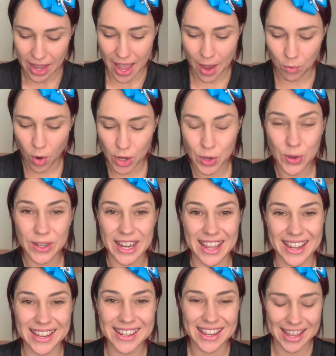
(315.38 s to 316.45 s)
And what you
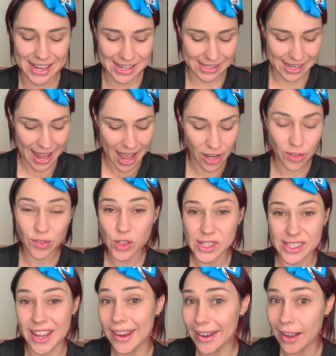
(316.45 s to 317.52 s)
need is, out of your
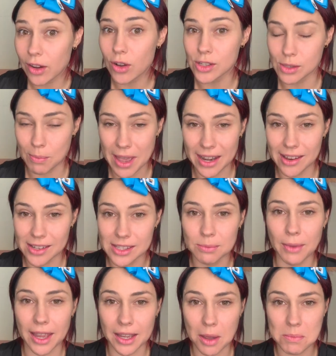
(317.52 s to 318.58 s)
Standout Cosmetics
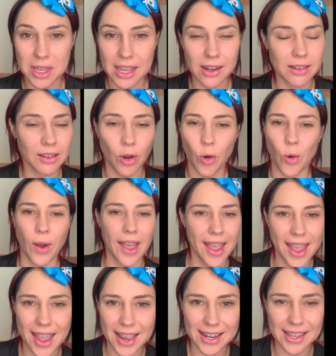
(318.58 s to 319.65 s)
makeup kit or
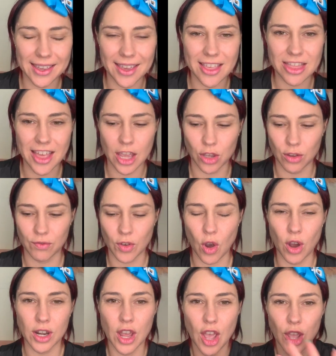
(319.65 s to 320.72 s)
any kit that you've
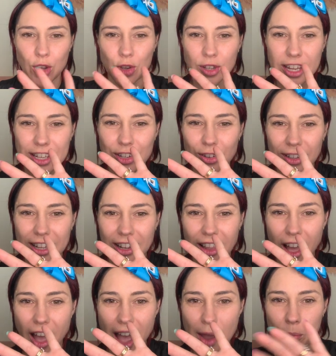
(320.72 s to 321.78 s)
got, you need your
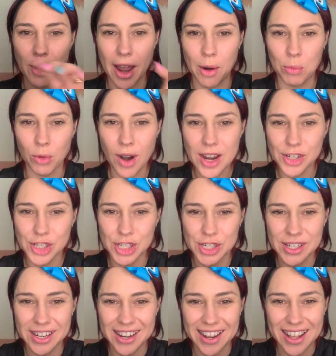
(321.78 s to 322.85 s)
little eyebrow
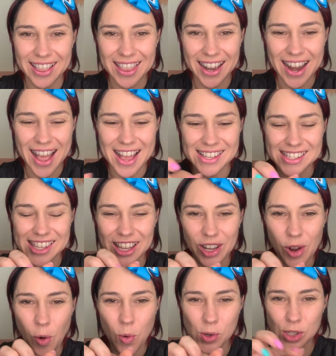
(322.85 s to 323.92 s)
brush that has
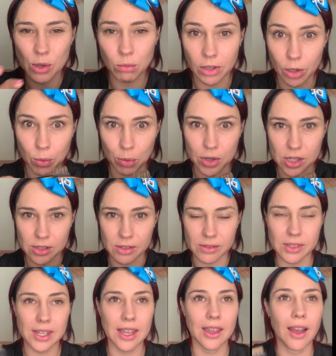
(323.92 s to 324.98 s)
the awesome little
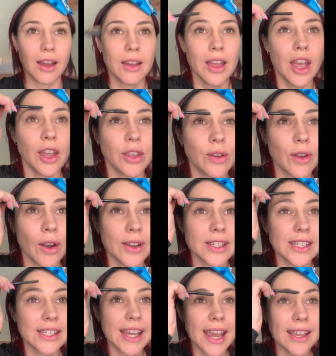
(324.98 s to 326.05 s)
bristles here. You're going
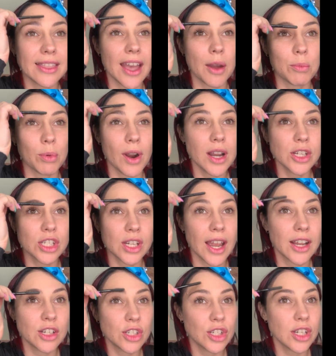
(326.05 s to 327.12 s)
to take that brush
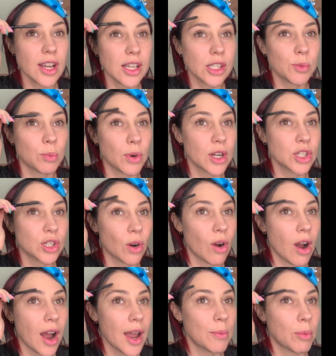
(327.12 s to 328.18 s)
and just brush
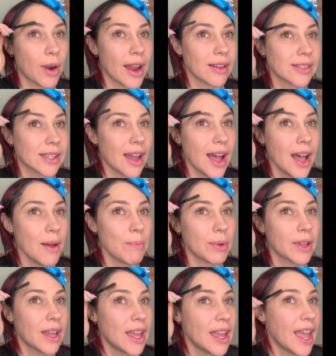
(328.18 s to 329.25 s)
your eyebrows up
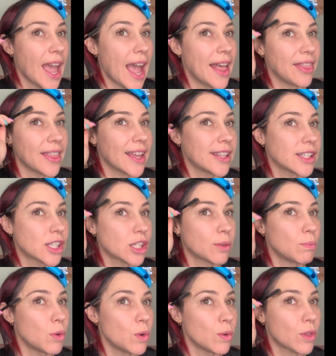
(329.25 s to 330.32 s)
and then
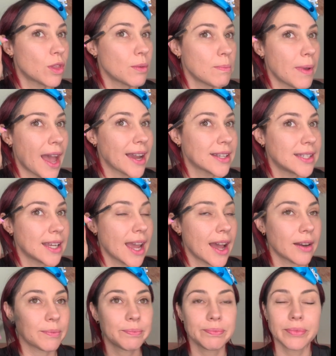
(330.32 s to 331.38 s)
smooth them back
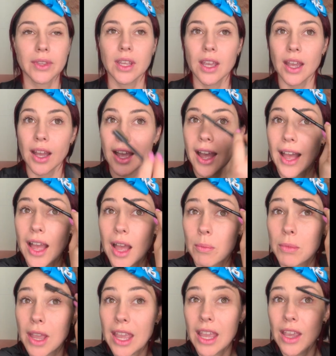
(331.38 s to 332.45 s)
down.
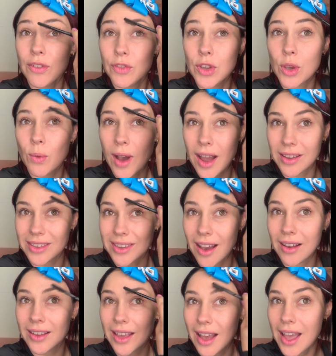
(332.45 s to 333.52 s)
If you are
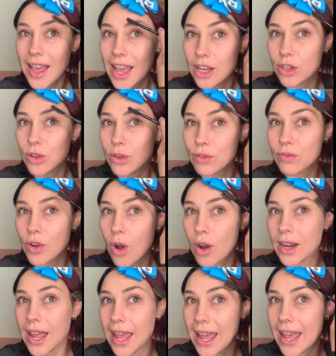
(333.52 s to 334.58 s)
younger and you've
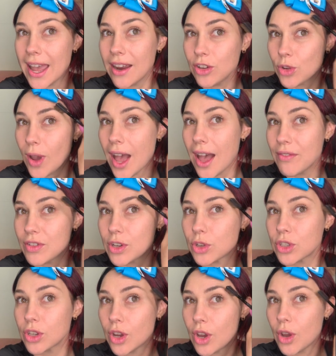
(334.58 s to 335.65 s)
got hair and you
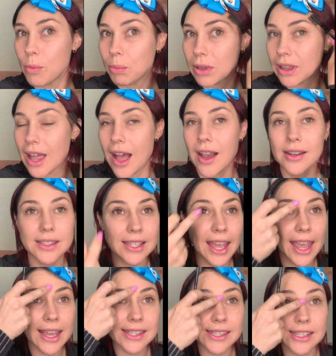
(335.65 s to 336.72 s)
haven't plucked,
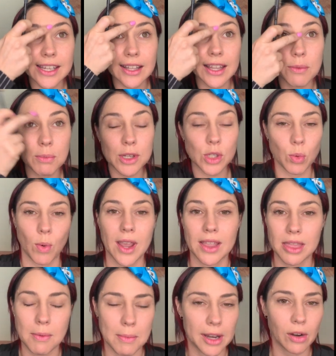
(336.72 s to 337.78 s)
hair still in
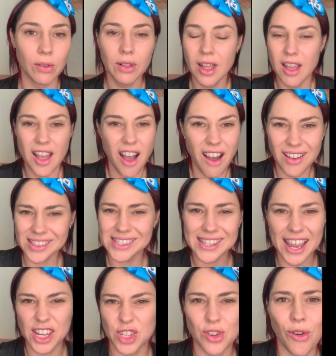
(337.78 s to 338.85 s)
between the middle, on
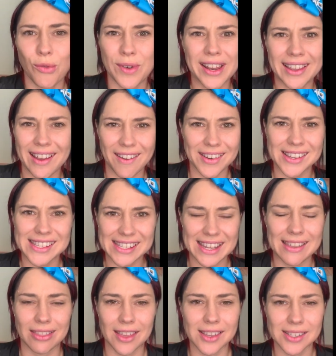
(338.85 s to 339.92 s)
stage you're not really going to
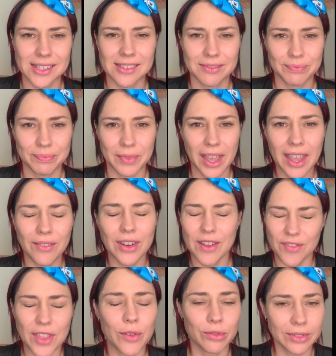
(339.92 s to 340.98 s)
see this. Even
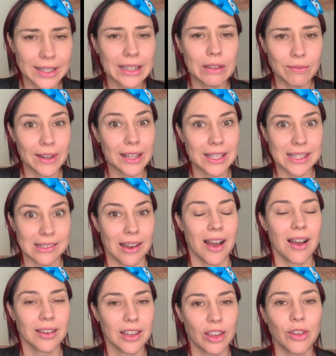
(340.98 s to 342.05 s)
if they're really, really
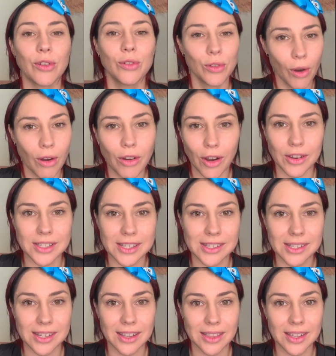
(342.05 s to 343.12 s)
dark, you're not going to
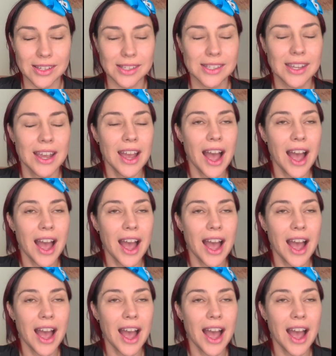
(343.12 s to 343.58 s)
see this.